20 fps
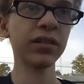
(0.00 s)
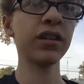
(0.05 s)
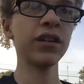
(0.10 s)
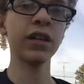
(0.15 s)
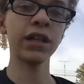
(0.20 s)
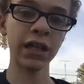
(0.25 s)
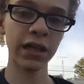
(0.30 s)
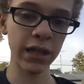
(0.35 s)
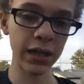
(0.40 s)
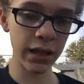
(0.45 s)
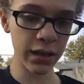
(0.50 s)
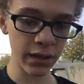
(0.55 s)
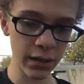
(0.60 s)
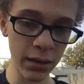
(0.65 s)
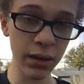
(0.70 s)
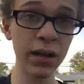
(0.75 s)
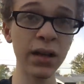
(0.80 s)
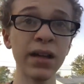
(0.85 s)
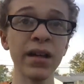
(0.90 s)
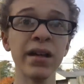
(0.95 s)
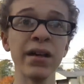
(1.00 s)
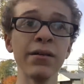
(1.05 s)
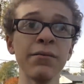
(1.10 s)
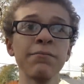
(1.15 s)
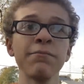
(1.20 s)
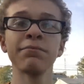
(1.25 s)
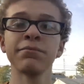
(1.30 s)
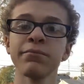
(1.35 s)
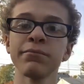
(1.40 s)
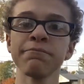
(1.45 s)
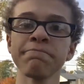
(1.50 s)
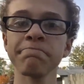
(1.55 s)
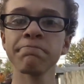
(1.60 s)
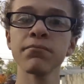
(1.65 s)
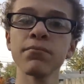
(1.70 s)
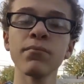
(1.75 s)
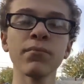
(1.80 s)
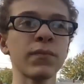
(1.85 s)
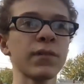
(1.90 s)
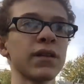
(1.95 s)
Damn, I should have shit before we left the
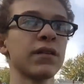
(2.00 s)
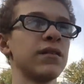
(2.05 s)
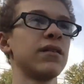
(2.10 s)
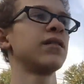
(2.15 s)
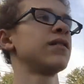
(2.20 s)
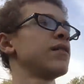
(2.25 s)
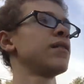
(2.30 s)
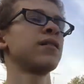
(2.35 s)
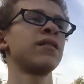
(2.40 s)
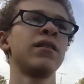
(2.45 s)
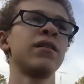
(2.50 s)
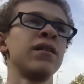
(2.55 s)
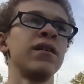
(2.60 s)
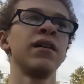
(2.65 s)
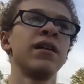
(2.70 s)
house. I'm not gonna lie to you.